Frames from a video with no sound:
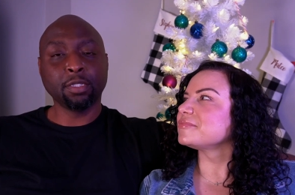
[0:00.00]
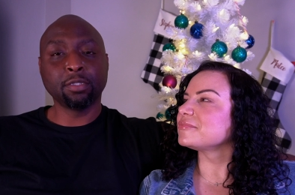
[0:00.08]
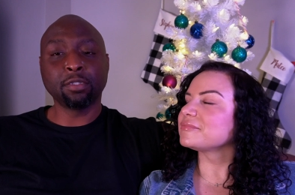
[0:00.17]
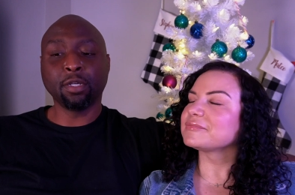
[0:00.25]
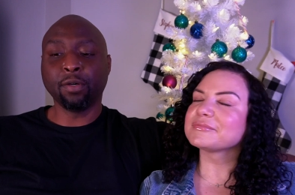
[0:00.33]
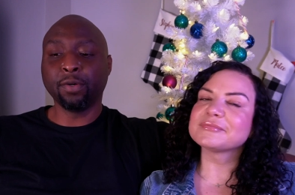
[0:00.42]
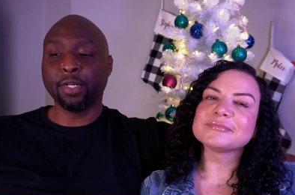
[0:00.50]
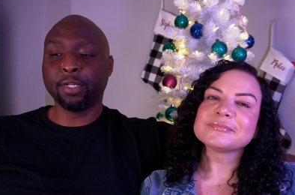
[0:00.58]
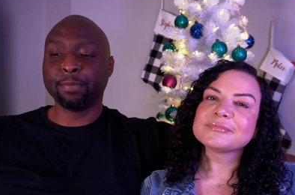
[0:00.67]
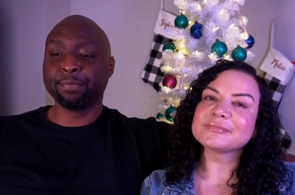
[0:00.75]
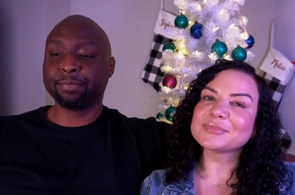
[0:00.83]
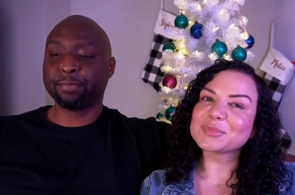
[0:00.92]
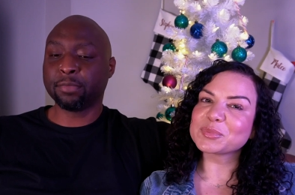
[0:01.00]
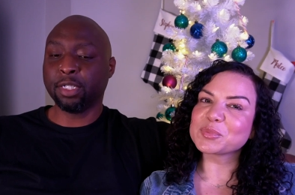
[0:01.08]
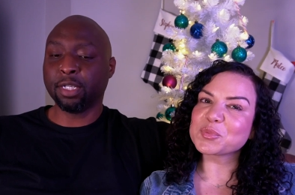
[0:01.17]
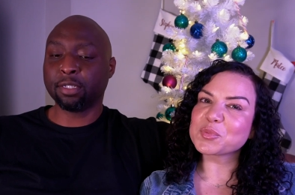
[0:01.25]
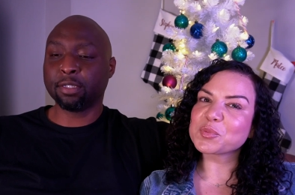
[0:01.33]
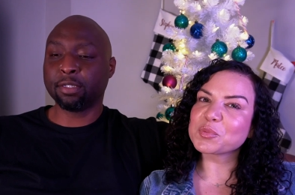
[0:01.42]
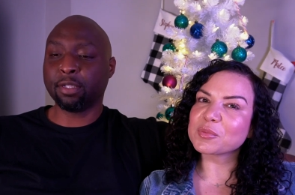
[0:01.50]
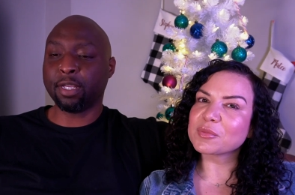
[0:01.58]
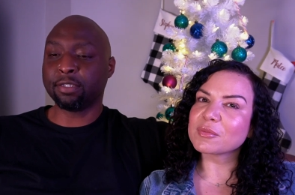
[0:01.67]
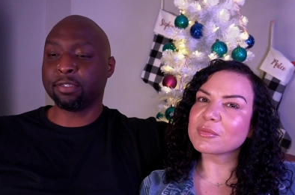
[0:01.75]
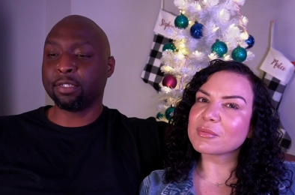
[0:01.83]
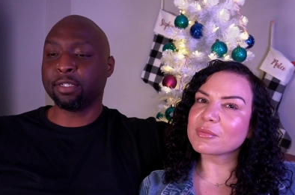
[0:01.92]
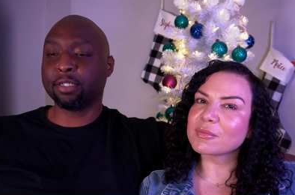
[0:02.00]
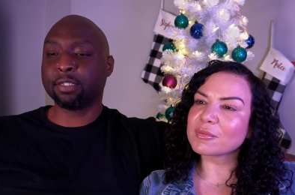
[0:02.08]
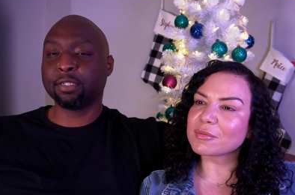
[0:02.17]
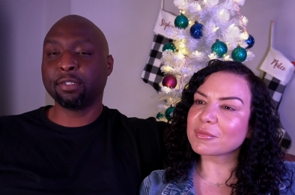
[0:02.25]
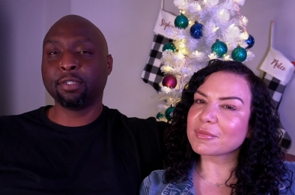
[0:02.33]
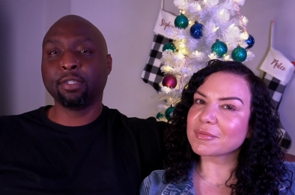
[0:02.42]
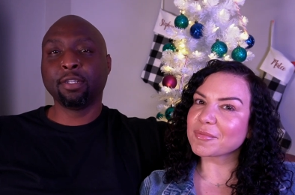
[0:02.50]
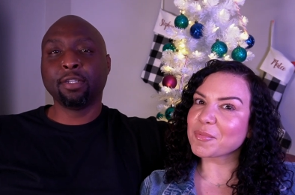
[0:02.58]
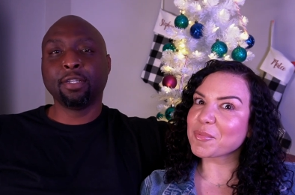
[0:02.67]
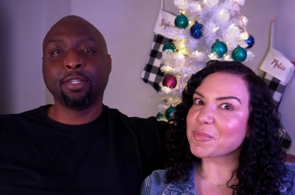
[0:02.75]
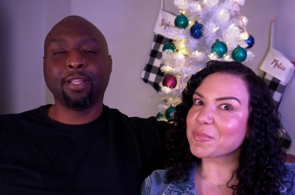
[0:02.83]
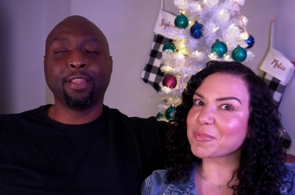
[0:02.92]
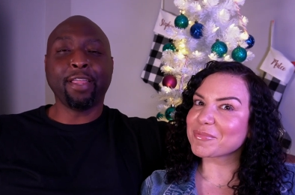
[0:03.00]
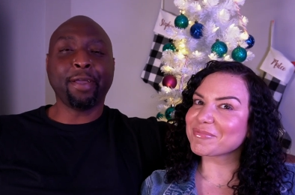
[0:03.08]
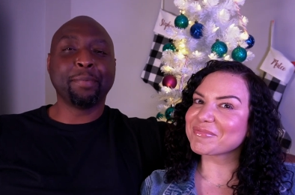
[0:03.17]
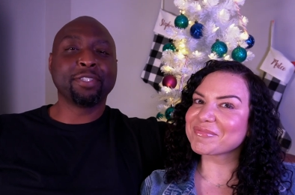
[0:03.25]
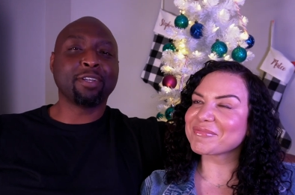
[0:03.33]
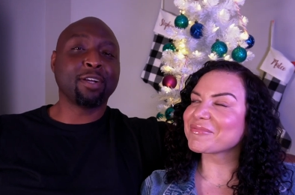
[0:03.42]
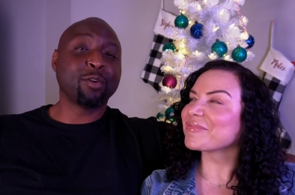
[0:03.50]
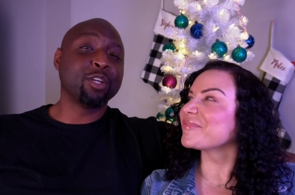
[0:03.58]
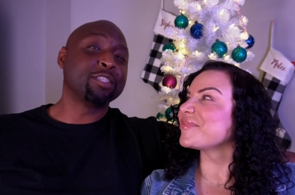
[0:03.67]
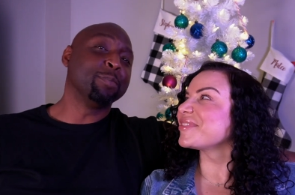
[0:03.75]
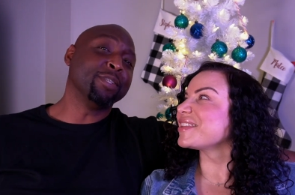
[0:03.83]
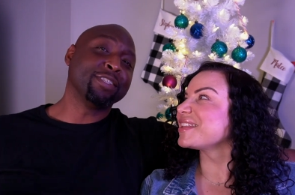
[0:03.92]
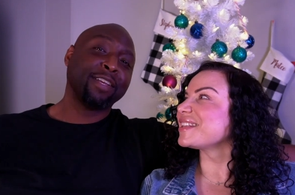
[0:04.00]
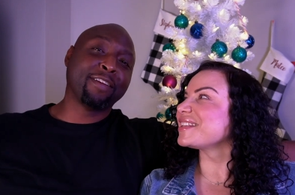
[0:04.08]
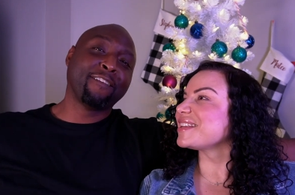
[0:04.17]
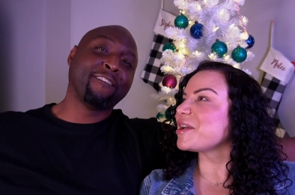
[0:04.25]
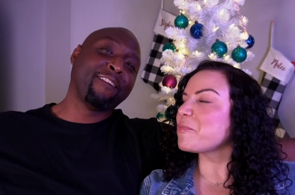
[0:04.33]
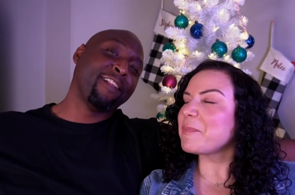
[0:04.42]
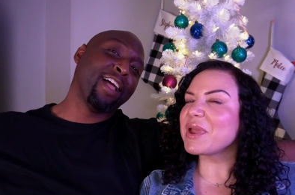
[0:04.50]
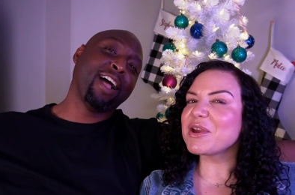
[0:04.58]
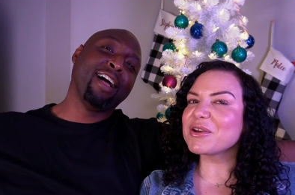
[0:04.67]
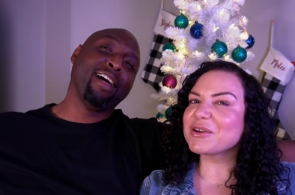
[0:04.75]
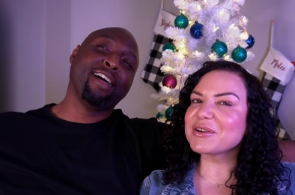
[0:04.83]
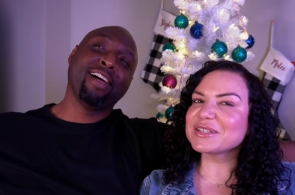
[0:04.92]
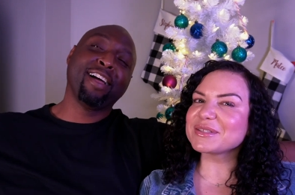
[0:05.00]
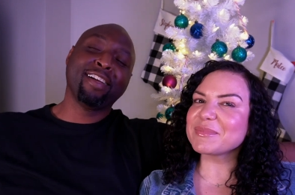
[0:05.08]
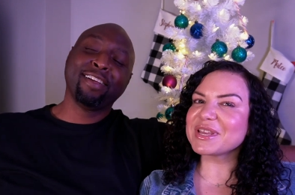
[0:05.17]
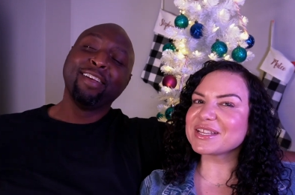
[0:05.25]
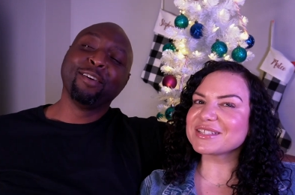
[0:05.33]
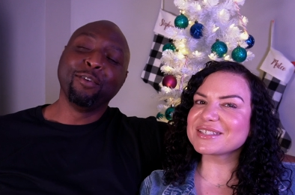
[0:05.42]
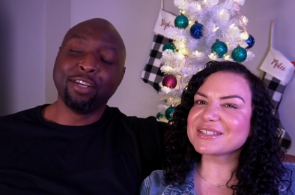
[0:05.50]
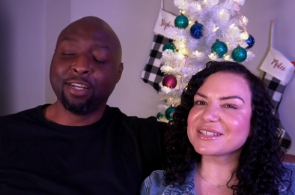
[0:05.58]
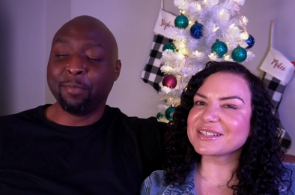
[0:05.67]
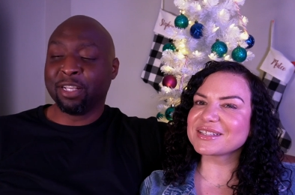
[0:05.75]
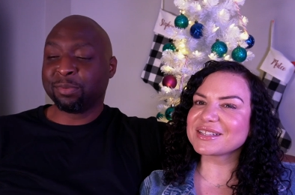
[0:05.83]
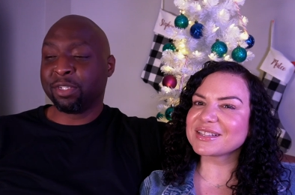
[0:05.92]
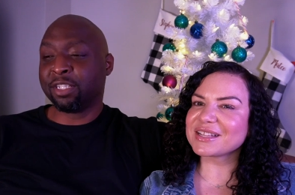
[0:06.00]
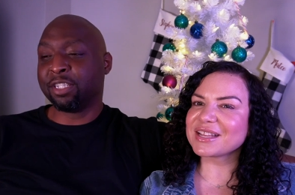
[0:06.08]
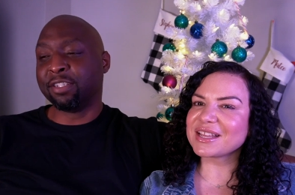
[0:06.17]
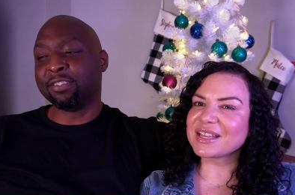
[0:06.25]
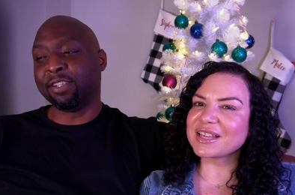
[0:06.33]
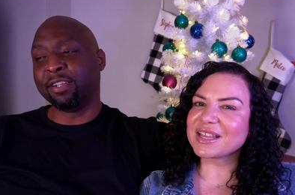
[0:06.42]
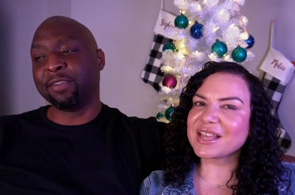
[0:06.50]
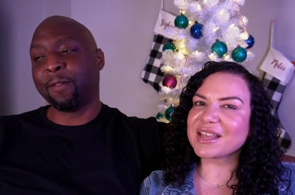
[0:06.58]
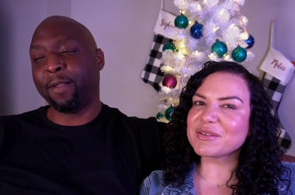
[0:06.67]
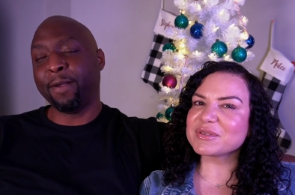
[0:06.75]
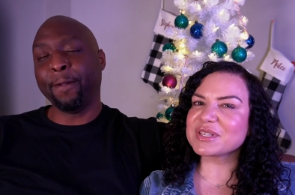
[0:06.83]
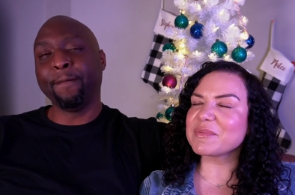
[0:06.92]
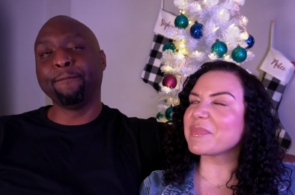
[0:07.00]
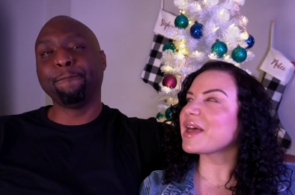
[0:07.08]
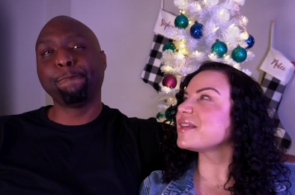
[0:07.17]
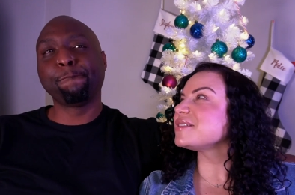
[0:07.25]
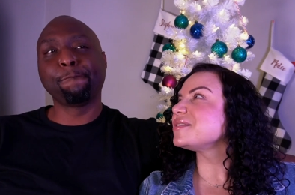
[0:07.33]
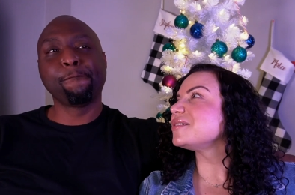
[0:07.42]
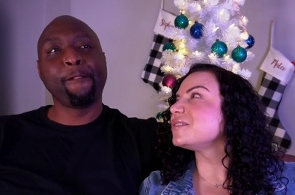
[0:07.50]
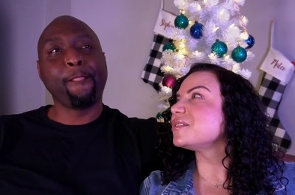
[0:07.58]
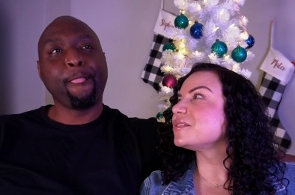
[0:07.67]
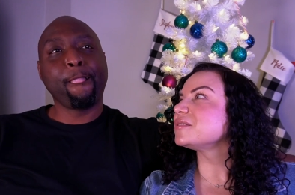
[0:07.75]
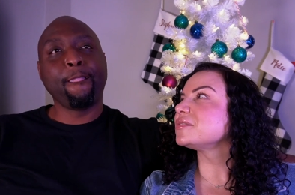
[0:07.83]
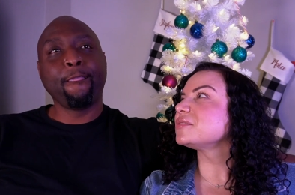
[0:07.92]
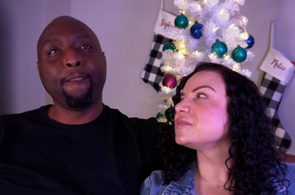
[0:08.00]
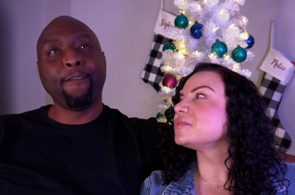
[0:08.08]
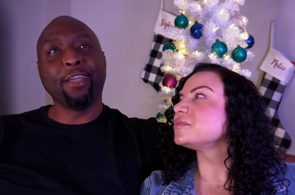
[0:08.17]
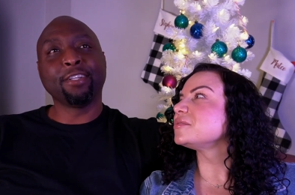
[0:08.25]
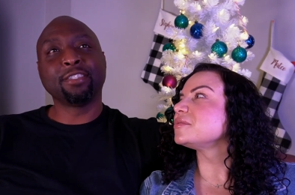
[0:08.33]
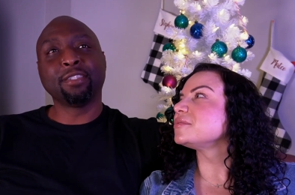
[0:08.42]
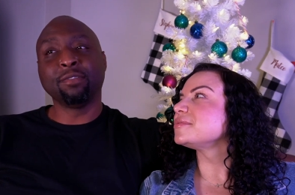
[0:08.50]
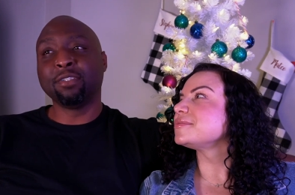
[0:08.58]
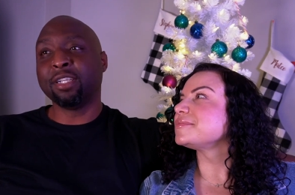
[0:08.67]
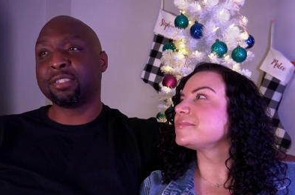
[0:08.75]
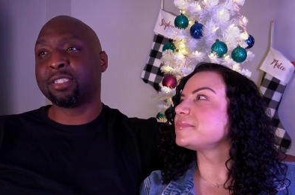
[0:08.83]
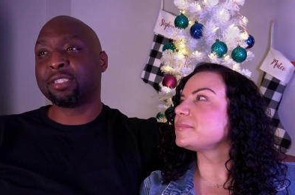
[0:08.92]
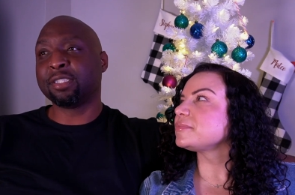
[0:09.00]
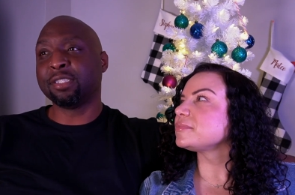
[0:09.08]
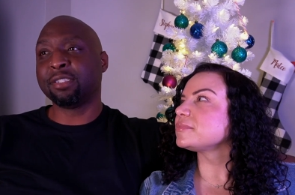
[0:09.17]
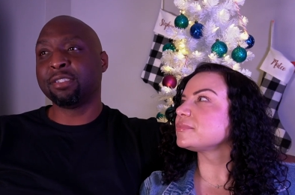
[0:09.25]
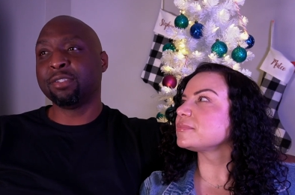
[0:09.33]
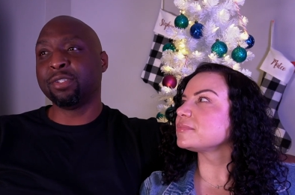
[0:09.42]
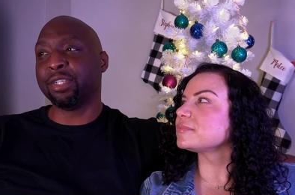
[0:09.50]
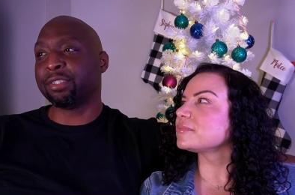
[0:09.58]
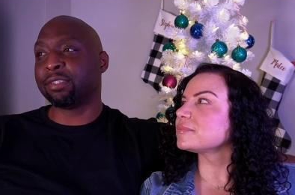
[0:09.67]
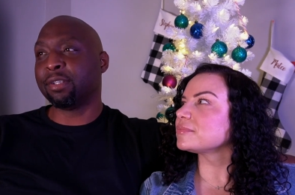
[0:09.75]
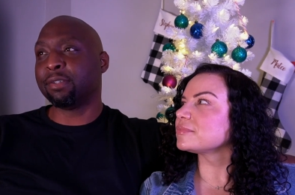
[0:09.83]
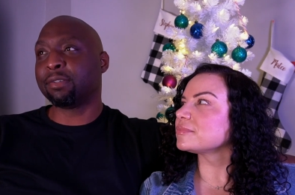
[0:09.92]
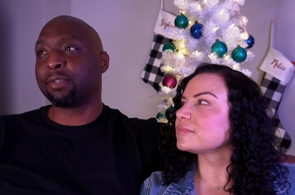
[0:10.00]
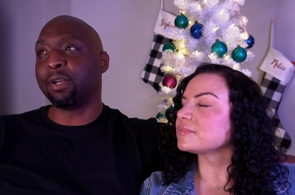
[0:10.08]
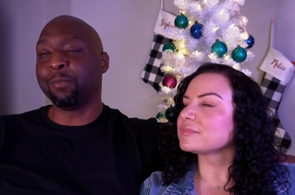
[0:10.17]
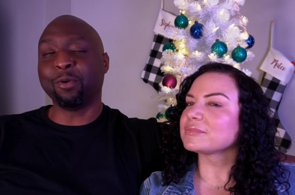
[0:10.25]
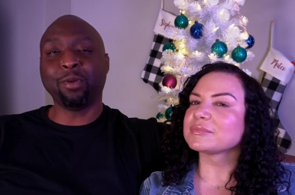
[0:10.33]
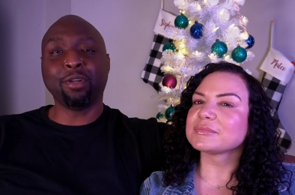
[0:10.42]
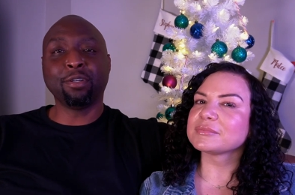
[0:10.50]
Speaker 1: So um, yeah, that's uh, that was our Christmas. Merry uh, Christmas. We did the best we could do. So it was um, the best yeah, so next is New Year. So I'm going